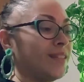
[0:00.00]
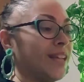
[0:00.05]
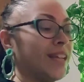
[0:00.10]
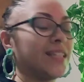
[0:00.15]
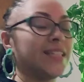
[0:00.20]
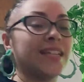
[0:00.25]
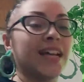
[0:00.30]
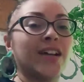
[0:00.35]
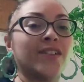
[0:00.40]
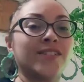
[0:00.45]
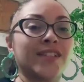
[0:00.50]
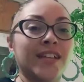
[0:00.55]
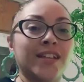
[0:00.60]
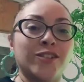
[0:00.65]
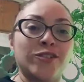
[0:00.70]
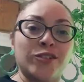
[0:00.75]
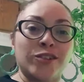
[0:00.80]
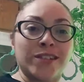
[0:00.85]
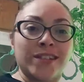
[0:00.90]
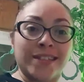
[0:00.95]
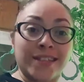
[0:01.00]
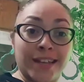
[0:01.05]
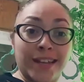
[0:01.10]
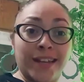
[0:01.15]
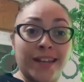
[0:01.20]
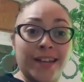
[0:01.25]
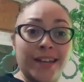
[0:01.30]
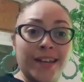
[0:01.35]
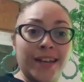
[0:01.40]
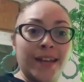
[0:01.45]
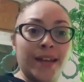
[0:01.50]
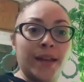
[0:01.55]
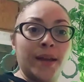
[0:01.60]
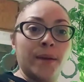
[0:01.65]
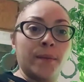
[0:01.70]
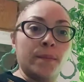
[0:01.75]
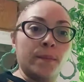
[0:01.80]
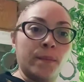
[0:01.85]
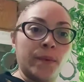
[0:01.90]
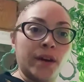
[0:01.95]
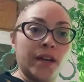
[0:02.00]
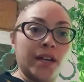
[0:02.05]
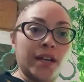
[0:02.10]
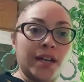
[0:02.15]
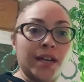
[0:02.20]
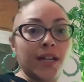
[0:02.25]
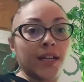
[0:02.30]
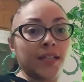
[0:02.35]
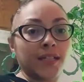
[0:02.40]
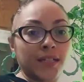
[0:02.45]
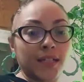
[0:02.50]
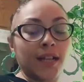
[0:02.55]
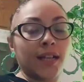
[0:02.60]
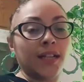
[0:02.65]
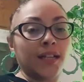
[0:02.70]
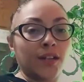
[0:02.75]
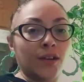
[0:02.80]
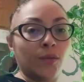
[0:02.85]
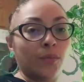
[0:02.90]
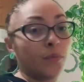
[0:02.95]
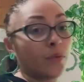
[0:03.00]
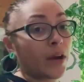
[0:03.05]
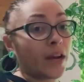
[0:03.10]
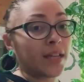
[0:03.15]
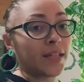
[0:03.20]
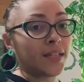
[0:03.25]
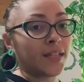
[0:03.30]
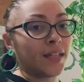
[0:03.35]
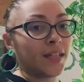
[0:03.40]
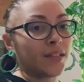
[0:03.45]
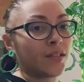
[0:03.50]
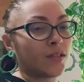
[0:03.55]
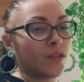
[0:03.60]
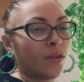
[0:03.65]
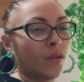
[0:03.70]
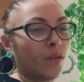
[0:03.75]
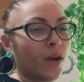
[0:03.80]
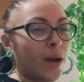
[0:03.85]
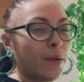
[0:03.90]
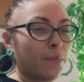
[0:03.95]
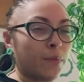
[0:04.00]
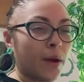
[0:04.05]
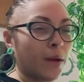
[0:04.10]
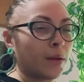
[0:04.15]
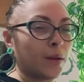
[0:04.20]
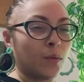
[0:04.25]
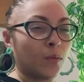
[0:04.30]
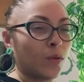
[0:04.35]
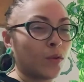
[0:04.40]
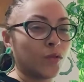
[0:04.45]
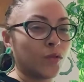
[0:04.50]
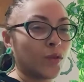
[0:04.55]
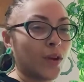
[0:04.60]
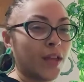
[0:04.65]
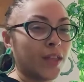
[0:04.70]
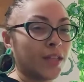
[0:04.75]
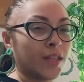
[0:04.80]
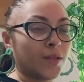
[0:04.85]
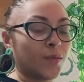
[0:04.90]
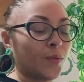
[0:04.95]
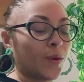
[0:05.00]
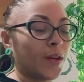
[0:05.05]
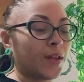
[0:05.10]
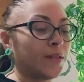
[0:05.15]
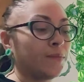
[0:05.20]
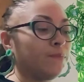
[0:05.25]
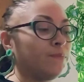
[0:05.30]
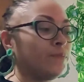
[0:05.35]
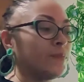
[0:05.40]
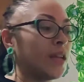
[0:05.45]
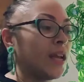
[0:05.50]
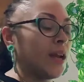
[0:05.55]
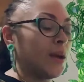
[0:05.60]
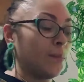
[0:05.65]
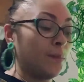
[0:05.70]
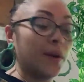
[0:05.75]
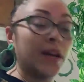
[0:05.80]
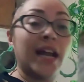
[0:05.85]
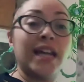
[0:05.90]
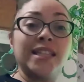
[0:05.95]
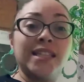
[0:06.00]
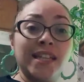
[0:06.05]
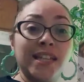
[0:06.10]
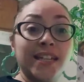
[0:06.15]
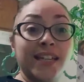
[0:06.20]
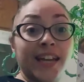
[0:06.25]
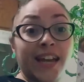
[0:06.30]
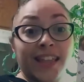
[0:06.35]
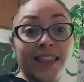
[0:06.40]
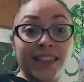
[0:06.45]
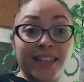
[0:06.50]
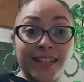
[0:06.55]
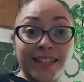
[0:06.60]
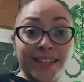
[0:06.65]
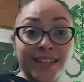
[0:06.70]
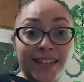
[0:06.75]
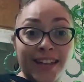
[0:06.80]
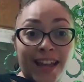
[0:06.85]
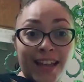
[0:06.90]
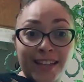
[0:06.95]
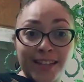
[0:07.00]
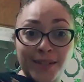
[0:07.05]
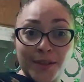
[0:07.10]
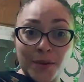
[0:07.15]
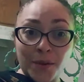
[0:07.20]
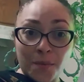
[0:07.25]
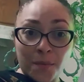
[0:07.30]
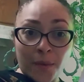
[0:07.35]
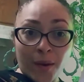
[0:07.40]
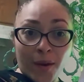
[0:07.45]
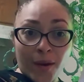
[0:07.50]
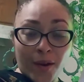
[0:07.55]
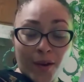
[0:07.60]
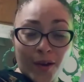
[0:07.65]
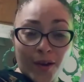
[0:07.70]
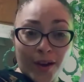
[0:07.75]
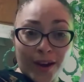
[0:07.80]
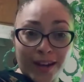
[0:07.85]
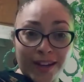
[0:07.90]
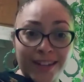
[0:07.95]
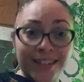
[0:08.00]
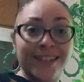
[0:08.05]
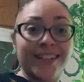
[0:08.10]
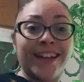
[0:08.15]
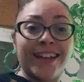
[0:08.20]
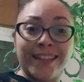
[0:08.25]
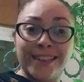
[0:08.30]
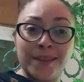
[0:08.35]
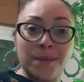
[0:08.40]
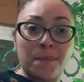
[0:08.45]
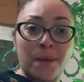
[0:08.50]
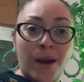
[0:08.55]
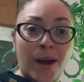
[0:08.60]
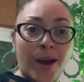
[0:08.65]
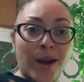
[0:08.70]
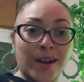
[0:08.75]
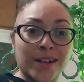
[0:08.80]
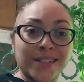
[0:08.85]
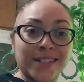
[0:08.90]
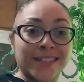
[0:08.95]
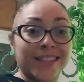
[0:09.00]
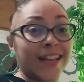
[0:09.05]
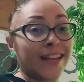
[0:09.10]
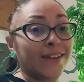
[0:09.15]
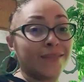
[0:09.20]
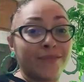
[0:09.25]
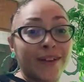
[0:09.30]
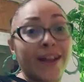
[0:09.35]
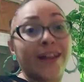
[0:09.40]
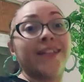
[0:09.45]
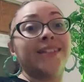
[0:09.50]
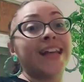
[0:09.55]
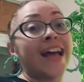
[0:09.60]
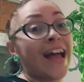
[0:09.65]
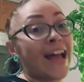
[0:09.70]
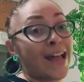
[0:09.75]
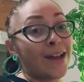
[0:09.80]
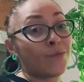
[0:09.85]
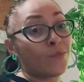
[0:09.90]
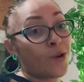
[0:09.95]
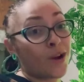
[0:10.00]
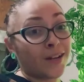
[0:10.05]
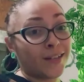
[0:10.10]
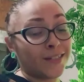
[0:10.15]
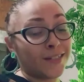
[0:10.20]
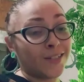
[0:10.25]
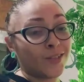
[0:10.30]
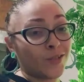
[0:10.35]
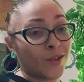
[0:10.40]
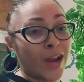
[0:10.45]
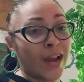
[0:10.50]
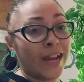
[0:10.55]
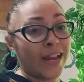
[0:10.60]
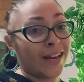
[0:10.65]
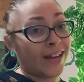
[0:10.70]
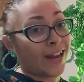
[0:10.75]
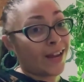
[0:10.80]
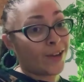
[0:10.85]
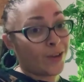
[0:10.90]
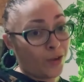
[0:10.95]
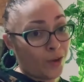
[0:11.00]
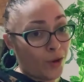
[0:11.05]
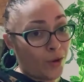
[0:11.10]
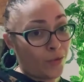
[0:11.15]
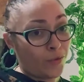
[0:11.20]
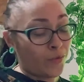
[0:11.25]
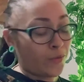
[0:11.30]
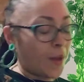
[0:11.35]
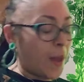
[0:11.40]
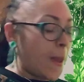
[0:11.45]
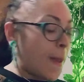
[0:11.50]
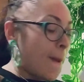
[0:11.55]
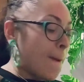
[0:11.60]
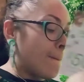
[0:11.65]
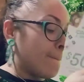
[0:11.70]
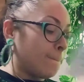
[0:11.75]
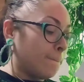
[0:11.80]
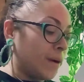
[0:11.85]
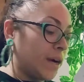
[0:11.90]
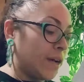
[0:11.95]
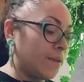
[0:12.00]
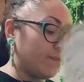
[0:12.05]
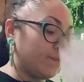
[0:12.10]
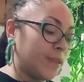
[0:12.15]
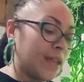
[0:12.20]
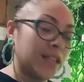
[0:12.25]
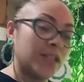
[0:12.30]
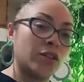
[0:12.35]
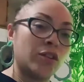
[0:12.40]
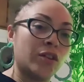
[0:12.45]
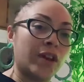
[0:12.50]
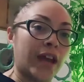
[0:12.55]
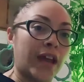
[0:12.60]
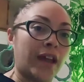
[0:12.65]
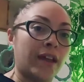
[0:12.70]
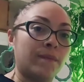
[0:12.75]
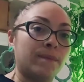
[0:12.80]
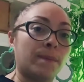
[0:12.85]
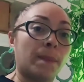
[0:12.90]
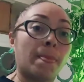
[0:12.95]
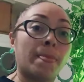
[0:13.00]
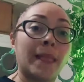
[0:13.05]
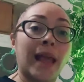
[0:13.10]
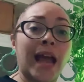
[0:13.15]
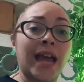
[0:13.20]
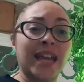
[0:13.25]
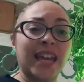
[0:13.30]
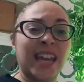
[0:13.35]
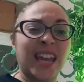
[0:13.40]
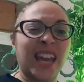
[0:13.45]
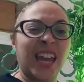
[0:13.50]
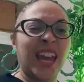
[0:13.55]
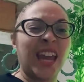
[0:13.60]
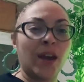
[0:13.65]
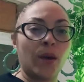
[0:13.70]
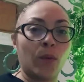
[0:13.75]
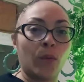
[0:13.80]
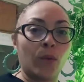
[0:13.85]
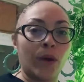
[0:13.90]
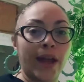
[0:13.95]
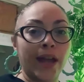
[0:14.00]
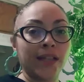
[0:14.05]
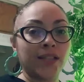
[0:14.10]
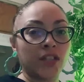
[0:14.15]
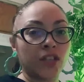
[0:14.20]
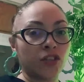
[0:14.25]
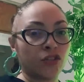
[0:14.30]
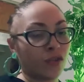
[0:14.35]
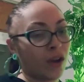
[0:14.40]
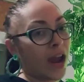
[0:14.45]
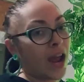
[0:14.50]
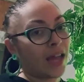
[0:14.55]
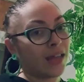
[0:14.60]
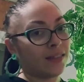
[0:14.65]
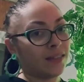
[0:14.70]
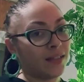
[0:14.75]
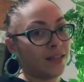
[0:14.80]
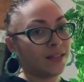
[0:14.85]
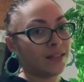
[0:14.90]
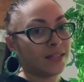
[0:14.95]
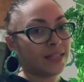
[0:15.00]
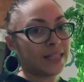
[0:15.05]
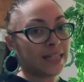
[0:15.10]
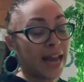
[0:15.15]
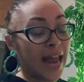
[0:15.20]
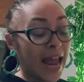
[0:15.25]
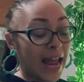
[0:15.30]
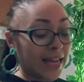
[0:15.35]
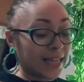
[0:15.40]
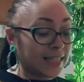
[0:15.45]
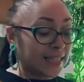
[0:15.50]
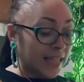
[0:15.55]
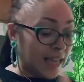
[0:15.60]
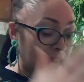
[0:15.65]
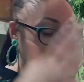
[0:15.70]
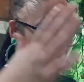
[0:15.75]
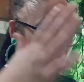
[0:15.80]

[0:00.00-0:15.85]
it sounds interesting, but it is a little pricey, so I probably won't try this one. But I did get this nice coupon in the box that if I had wanted to try it, I could have. But that's okay. I can't wait to try these snacks.